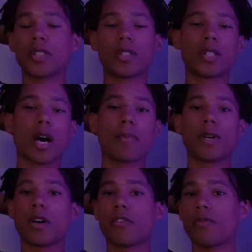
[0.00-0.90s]
to top it
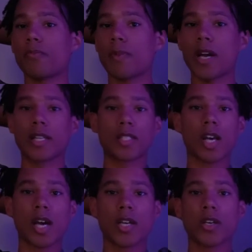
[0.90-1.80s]
off. My
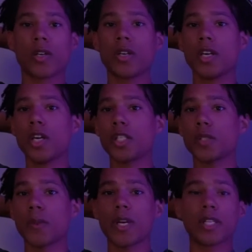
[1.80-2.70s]
entire
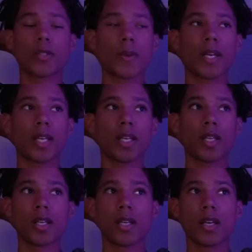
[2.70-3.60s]
2020
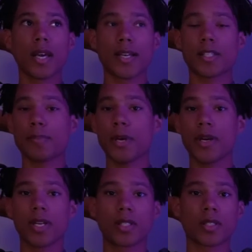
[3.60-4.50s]

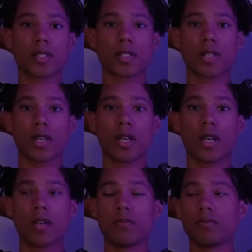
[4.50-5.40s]
experience
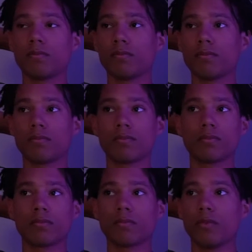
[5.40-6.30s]

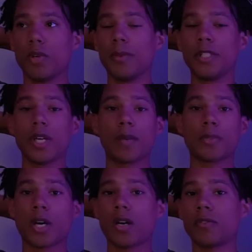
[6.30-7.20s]
will be
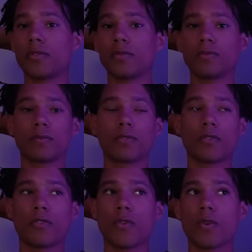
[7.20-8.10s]
topped off
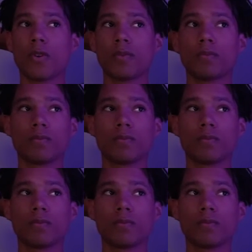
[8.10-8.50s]
for